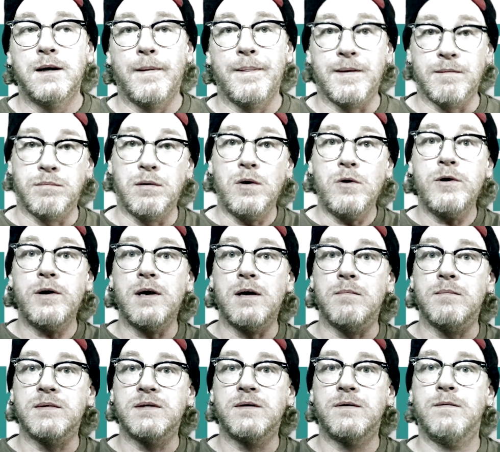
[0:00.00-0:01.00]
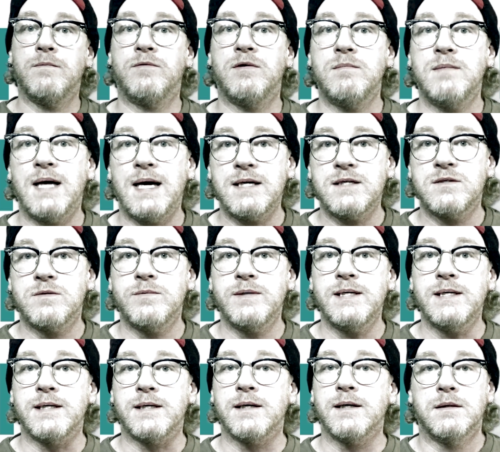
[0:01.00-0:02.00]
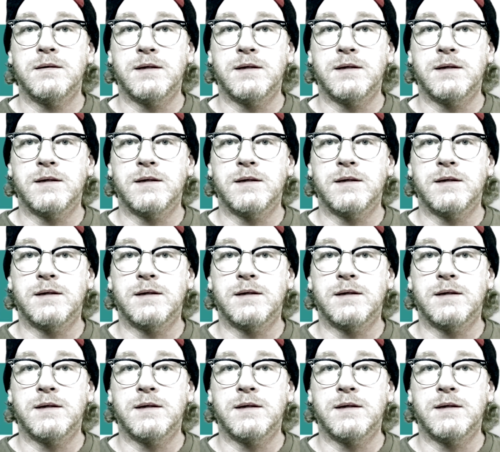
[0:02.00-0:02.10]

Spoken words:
The Boredoms from last week.